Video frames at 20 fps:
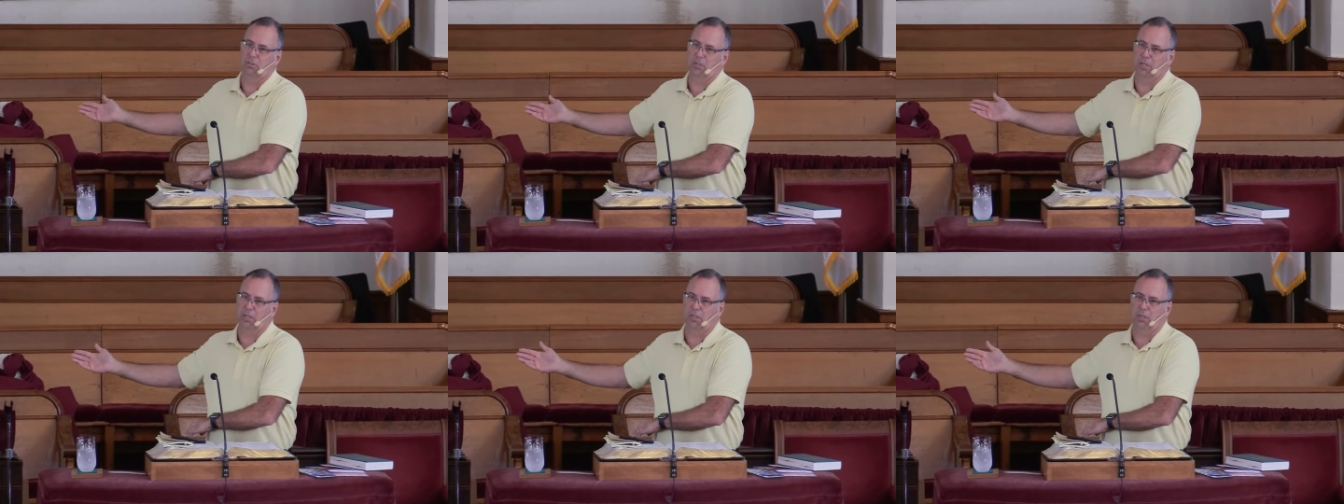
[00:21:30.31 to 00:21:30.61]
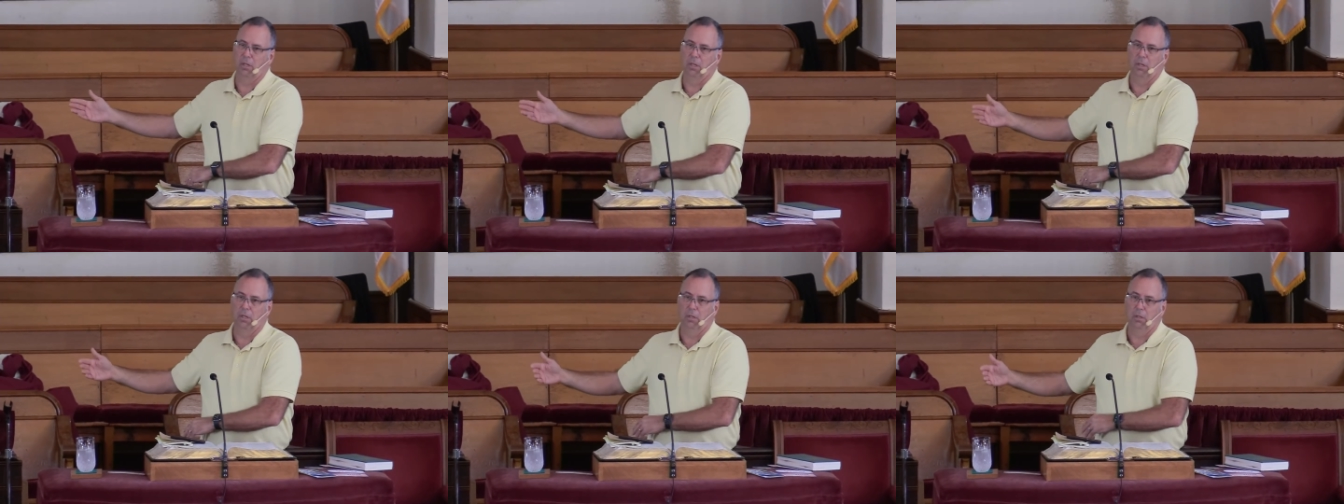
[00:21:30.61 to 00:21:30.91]

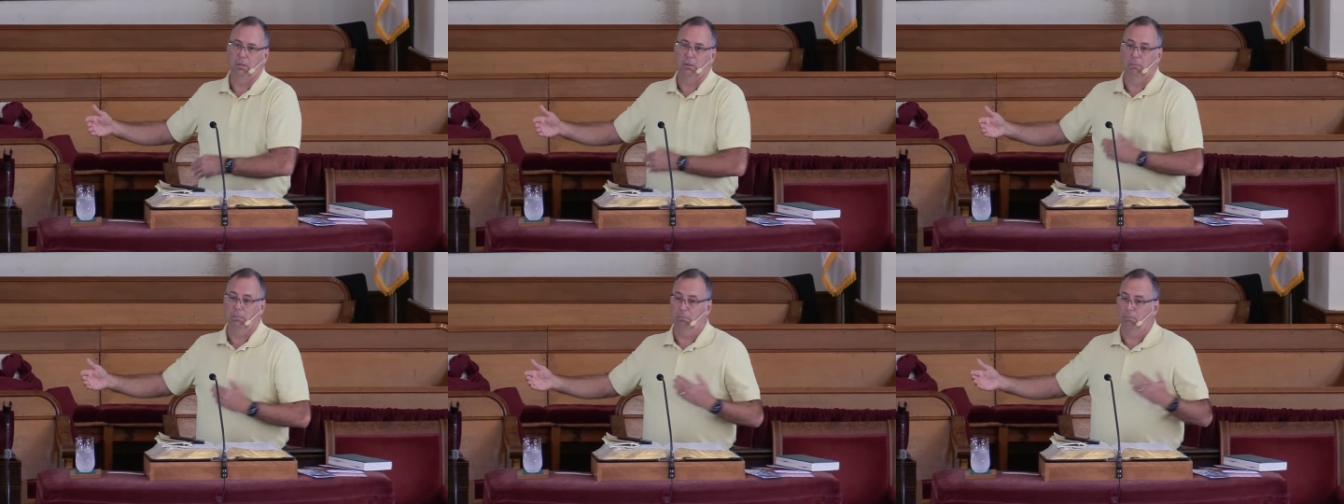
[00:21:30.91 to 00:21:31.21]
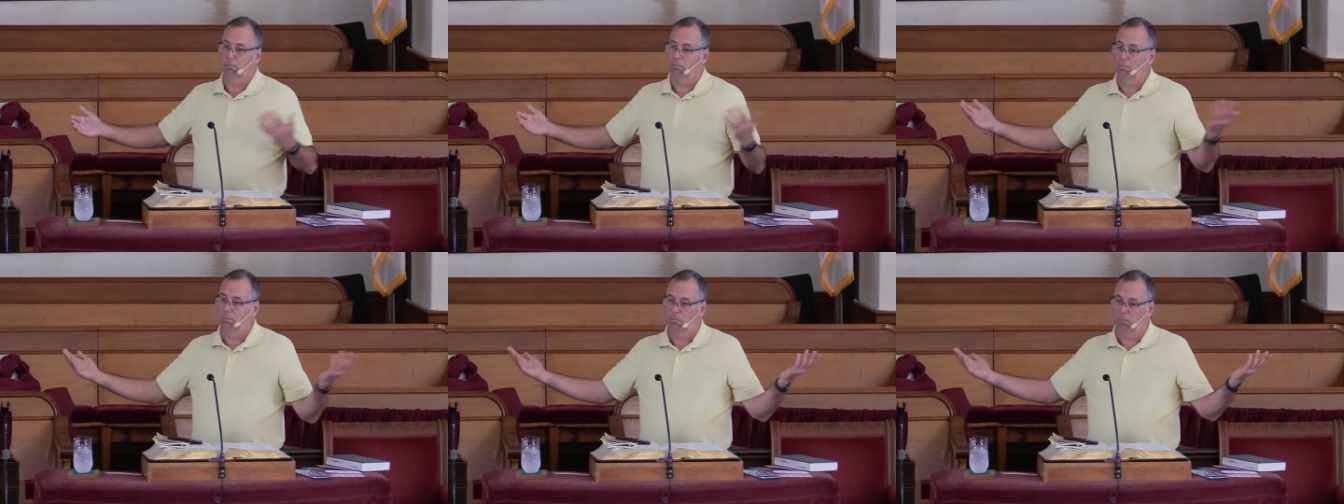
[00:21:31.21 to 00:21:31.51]
that
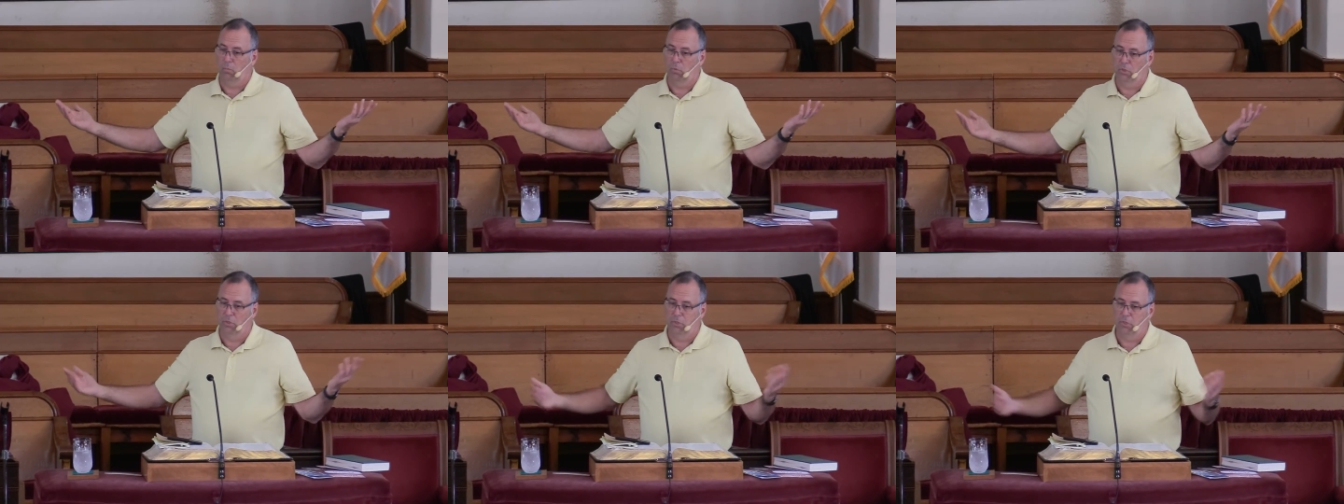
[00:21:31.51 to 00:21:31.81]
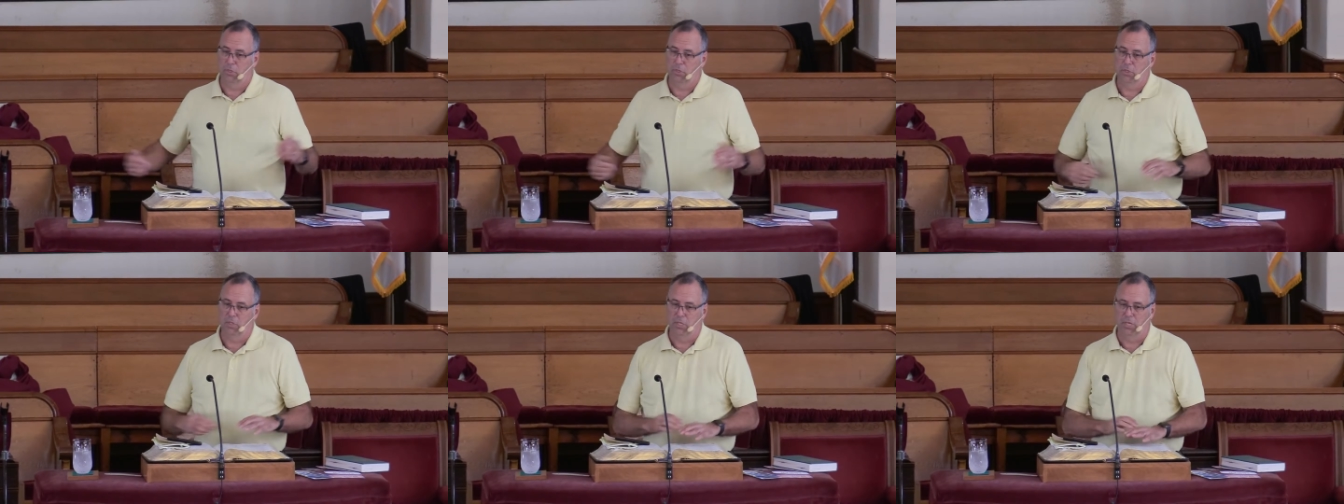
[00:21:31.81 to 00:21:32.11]

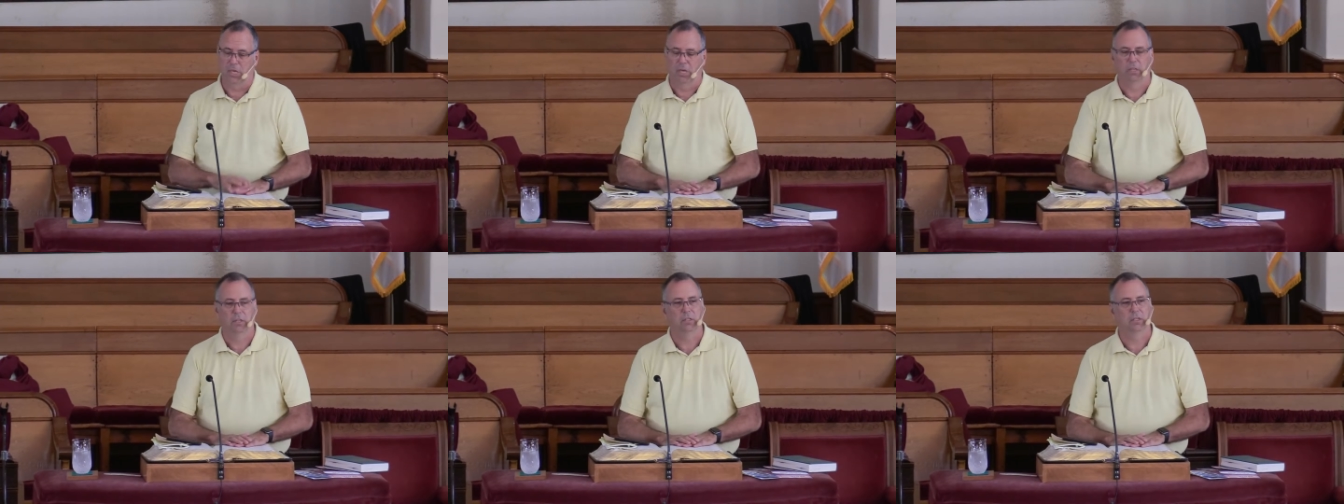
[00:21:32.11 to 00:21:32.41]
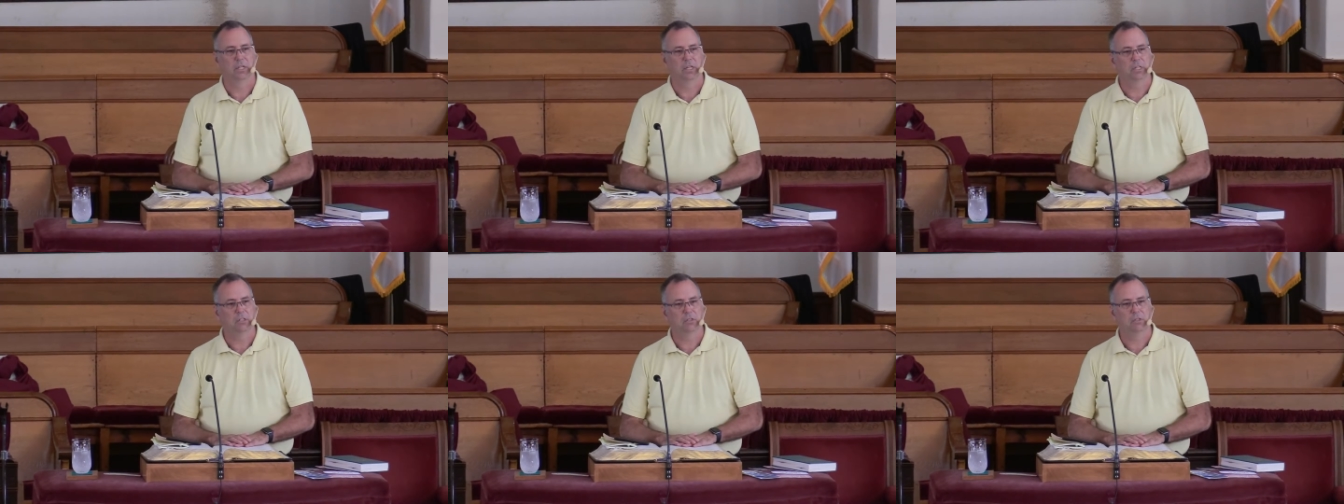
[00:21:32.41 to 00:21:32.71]
the other
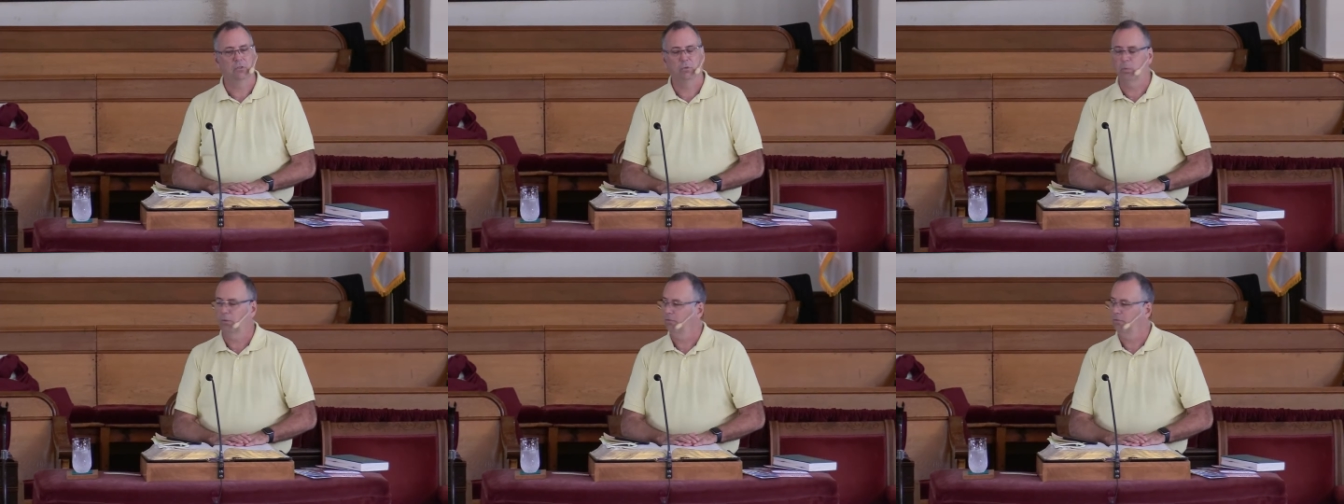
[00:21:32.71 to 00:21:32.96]
nations